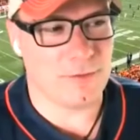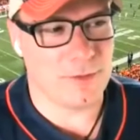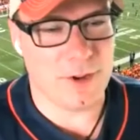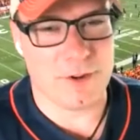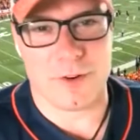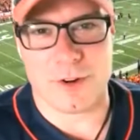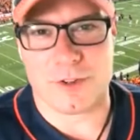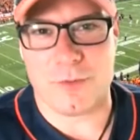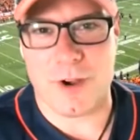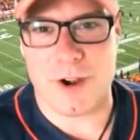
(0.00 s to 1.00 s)

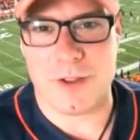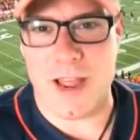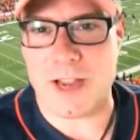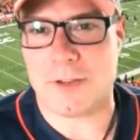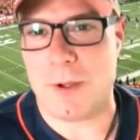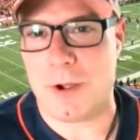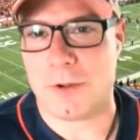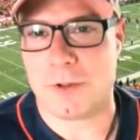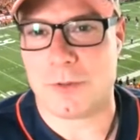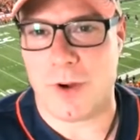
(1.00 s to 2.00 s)
universe where the
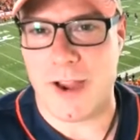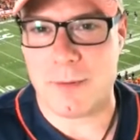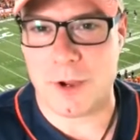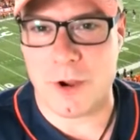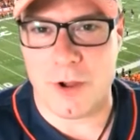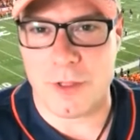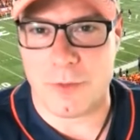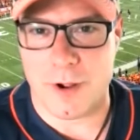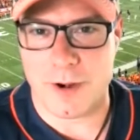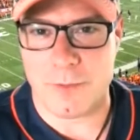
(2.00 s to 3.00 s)
Expos were able to go on their
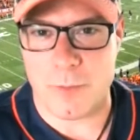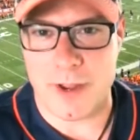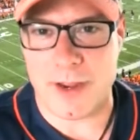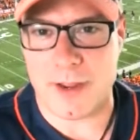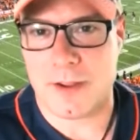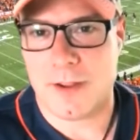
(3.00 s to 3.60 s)
run and win it,